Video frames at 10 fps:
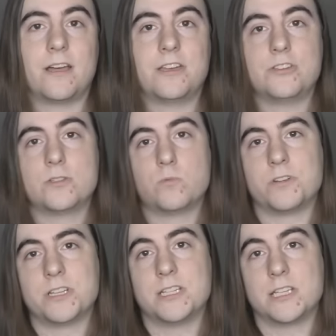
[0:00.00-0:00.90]
I just
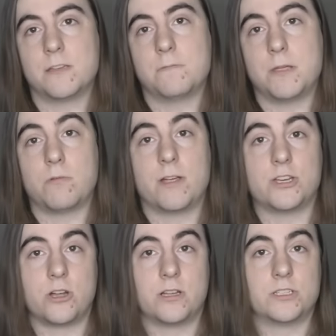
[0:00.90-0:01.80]
wanted to give people a
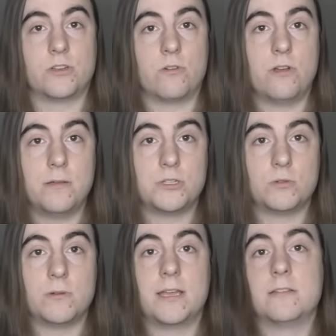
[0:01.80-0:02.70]
chance to own up
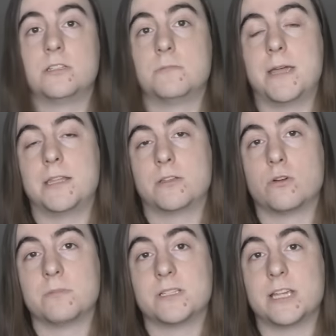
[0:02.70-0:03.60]
to it, to pay the
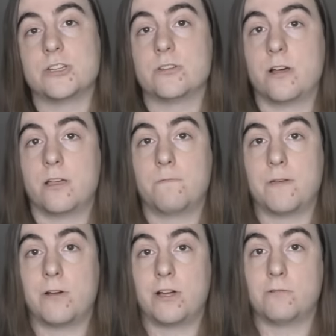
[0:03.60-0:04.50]
compensation I
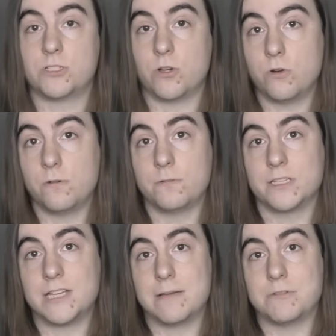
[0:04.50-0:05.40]
felt I was owed for
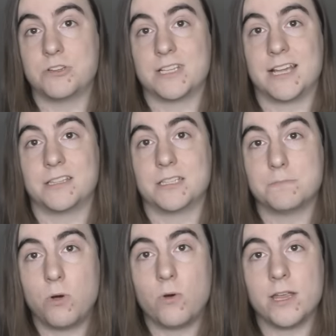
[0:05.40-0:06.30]
the damages at
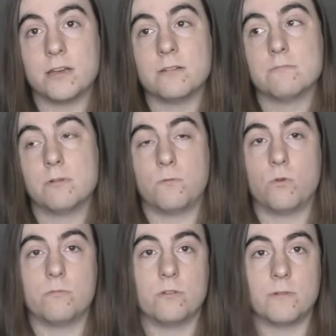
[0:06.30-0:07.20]
this point,
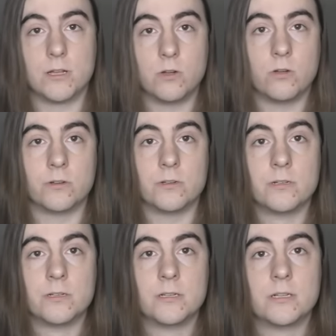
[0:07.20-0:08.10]
before moving on.
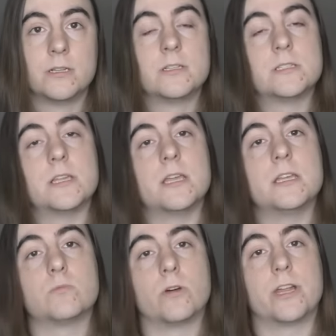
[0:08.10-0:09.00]
So
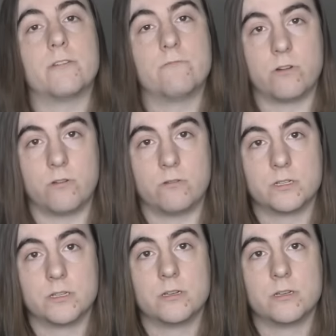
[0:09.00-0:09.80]
here's what I wrote.